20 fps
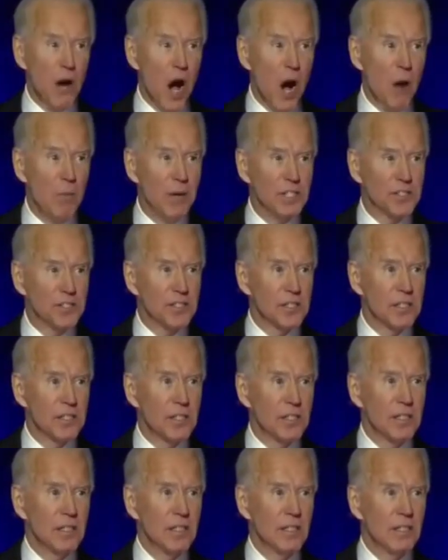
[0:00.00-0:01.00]
moments,
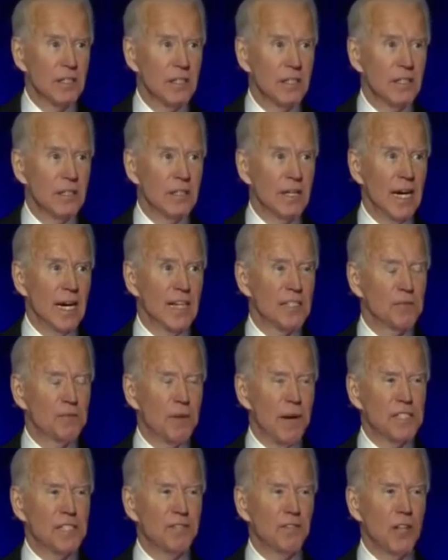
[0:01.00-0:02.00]
and
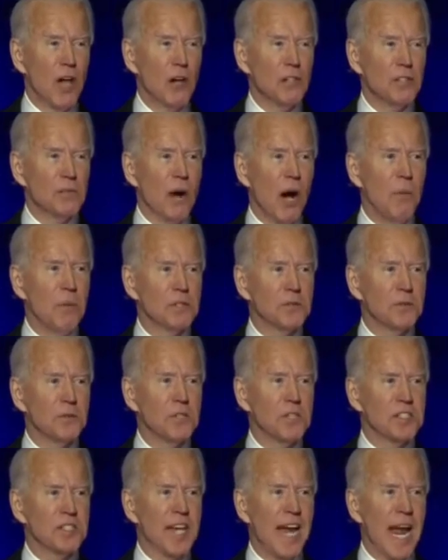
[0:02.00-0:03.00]
especially those moments
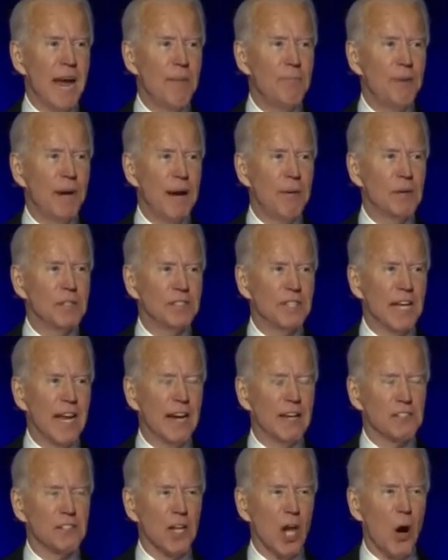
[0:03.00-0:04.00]
when this campaign was at
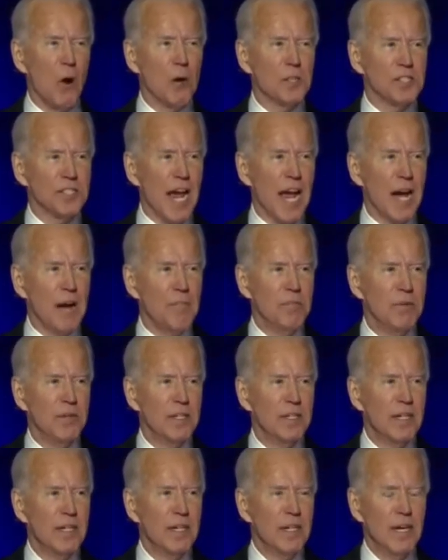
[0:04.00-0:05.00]
its lowest ebb.
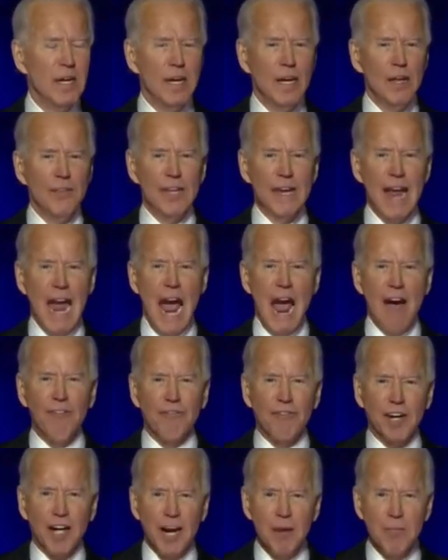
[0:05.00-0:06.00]
The
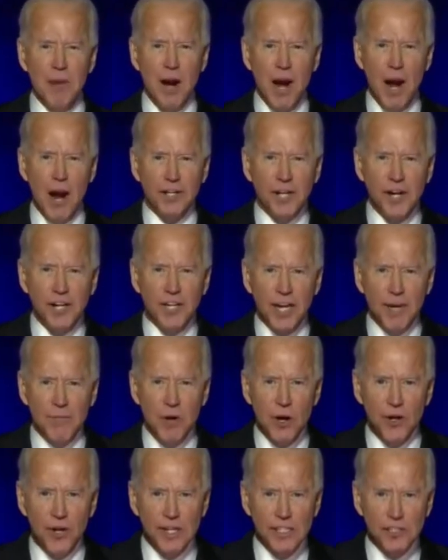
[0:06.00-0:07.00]
African-American
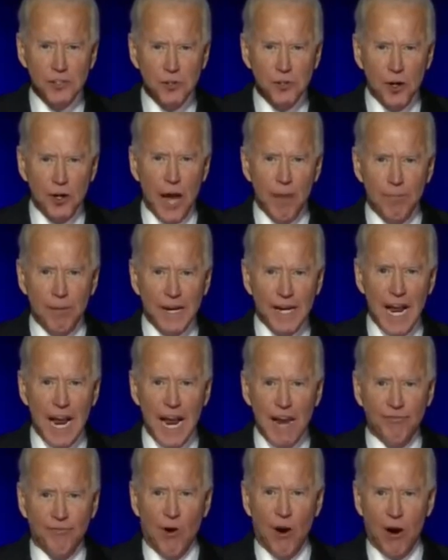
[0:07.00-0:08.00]
community stood up
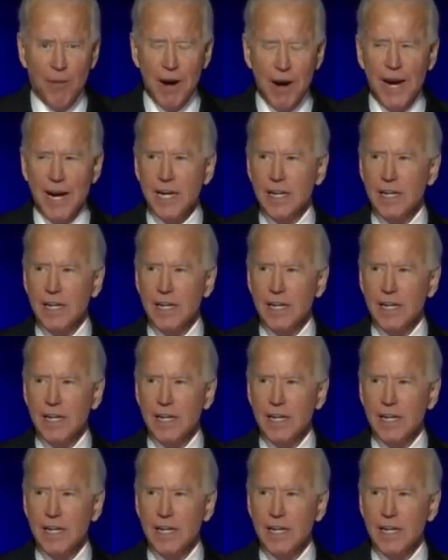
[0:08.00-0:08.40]
again for me.